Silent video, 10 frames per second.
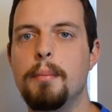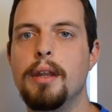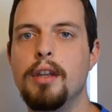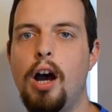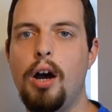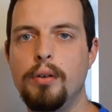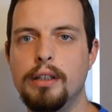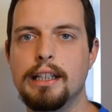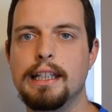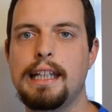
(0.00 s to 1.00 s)
But not
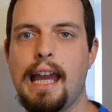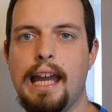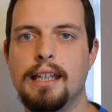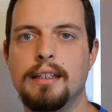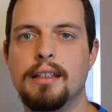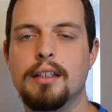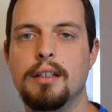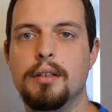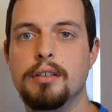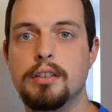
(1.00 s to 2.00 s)
only can
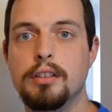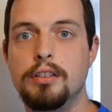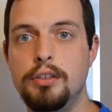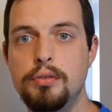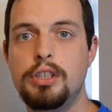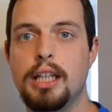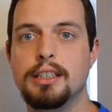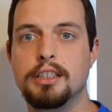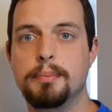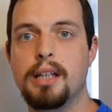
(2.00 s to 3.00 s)
new
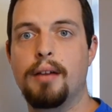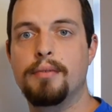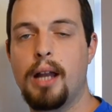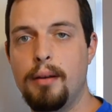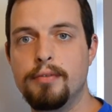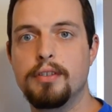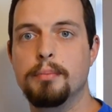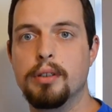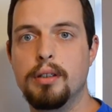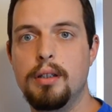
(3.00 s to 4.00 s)
changes become
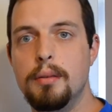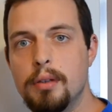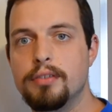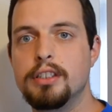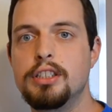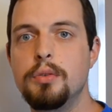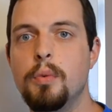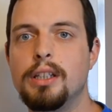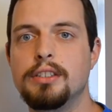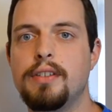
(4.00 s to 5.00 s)
comfortable, but things you
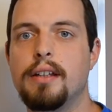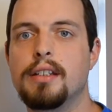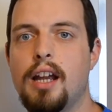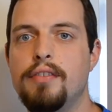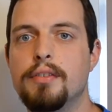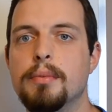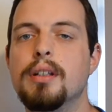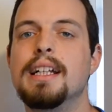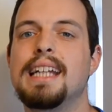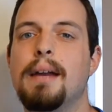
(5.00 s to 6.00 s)
once found
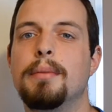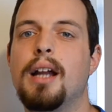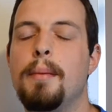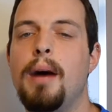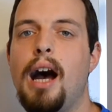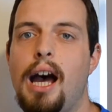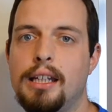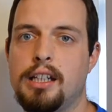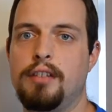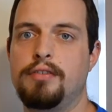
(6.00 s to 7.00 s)
comfortable can become
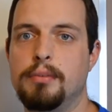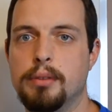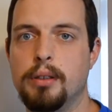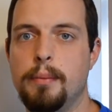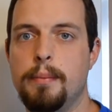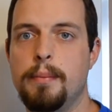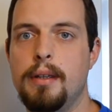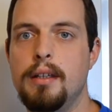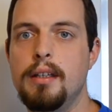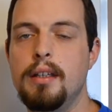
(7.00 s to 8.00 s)
uncomfortable.
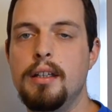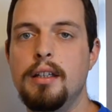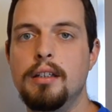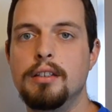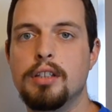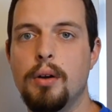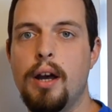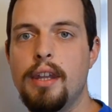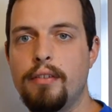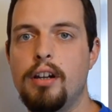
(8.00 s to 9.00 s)
So
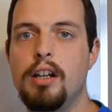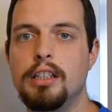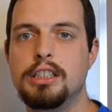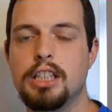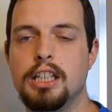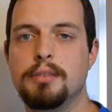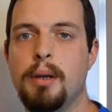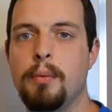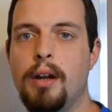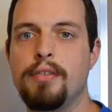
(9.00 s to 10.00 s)
another early change
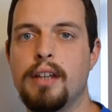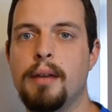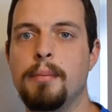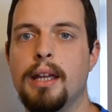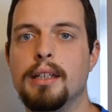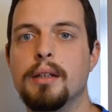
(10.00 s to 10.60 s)
my wife and I made